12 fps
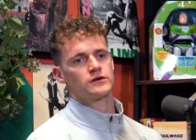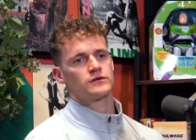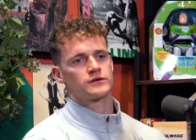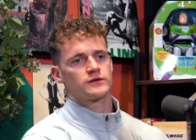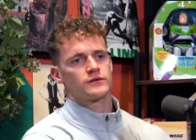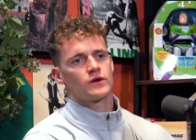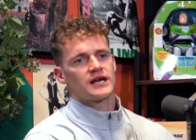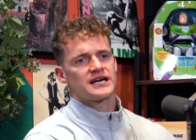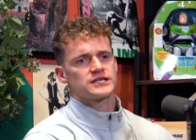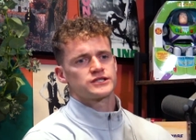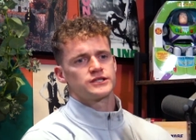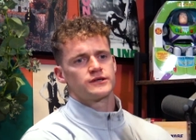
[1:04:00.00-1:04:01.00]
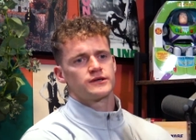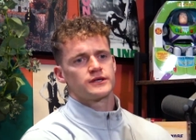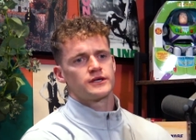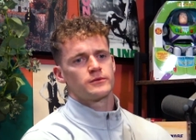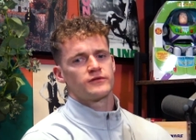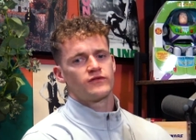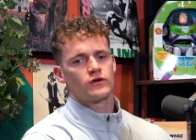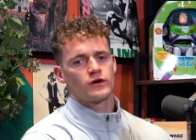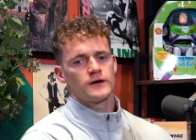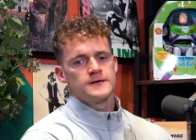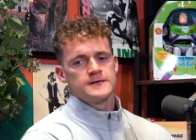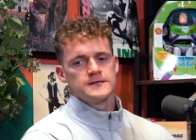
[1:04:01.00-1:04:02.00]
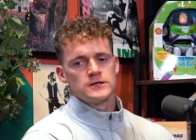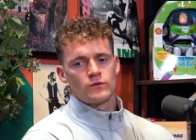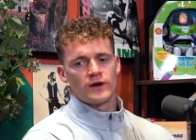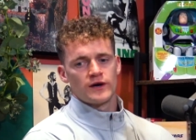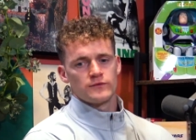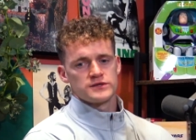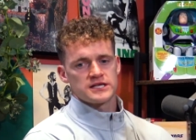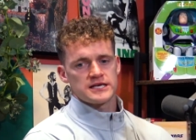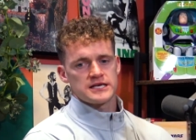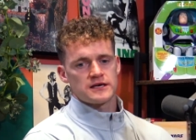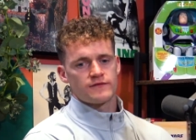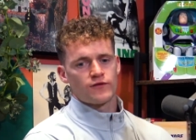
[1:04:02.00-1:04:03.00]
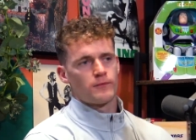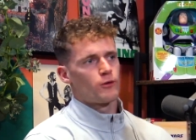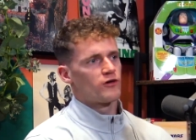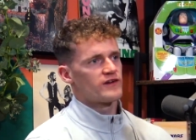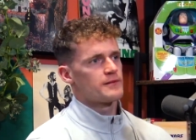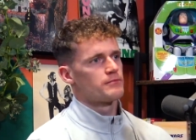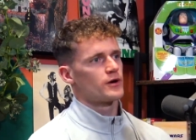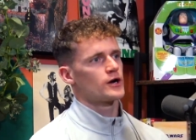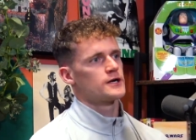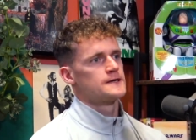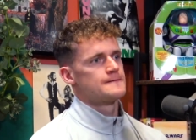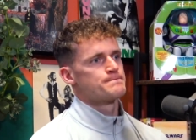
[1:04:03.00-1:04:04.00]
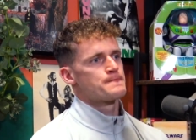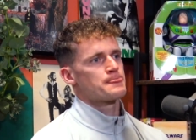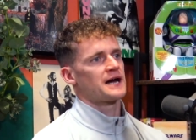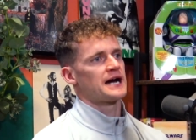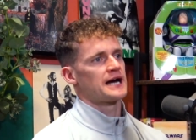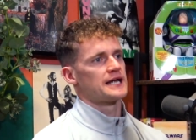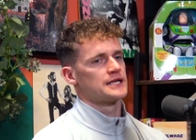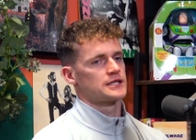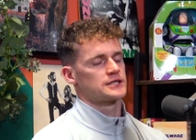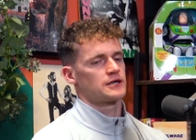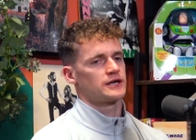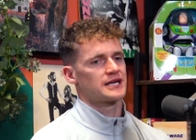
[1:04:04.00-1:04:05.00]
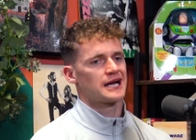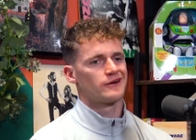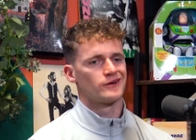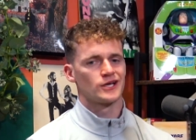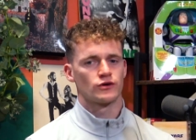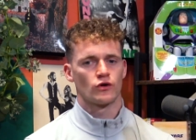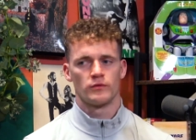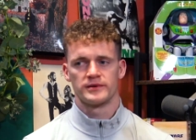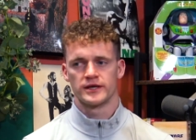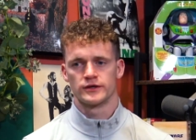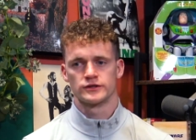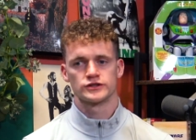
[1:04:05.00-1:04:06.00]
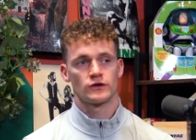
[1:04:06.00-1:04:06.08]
or no last year or the year before where it was like for November and I can't really grow a beard.